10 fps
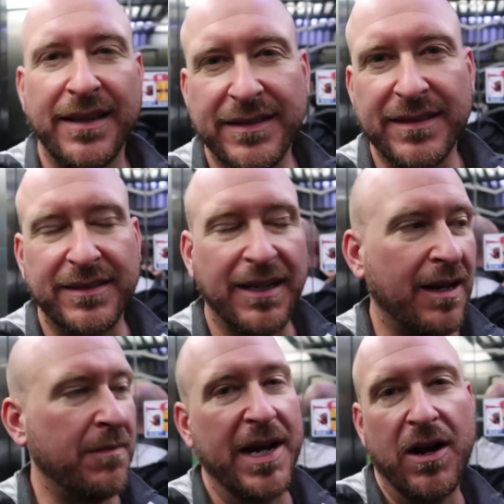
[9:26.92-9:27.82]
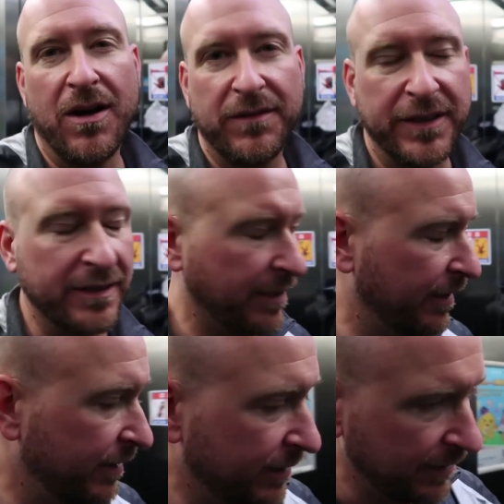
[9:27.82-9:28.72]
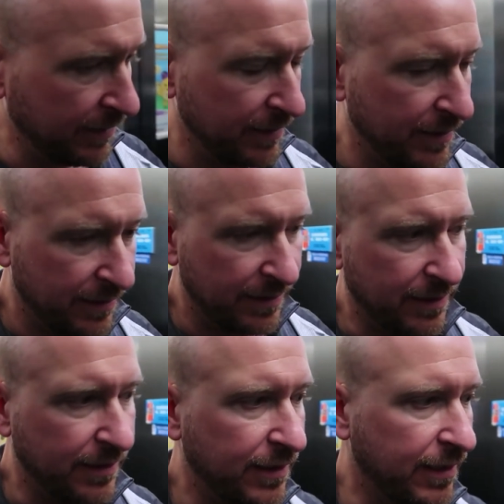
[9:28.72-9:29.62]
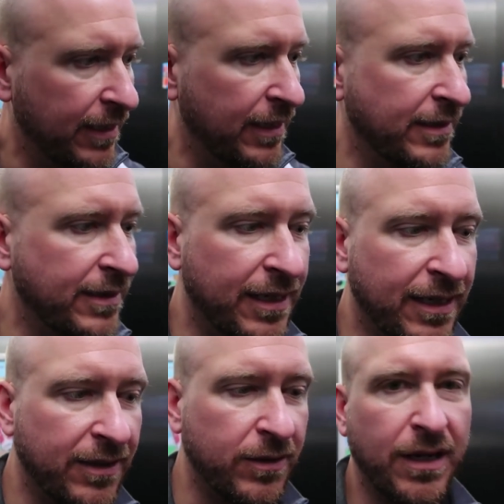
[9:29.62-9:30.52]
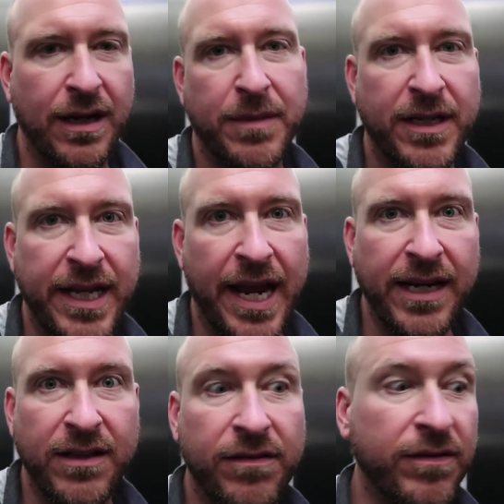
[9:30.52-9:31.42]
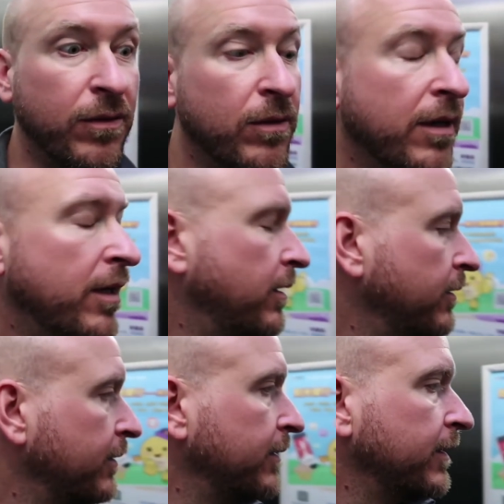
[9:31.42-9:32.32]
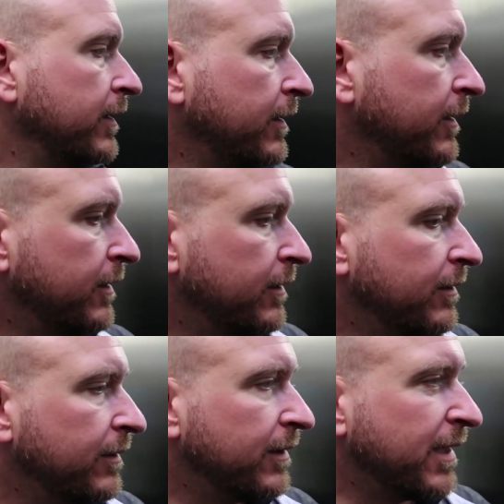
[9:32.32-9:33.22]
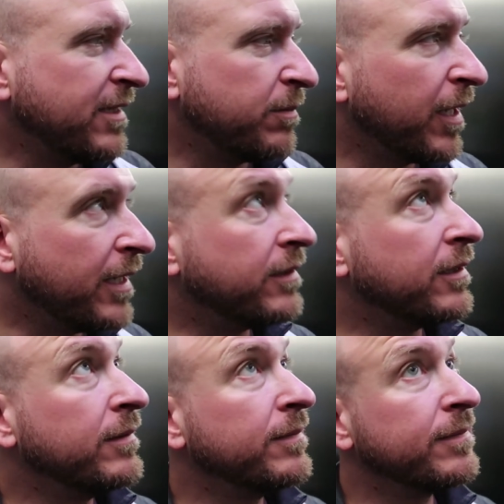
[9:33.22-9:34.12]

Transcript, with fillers: This is uh, my office, and uh, I'm on the eighth floor. Nice place.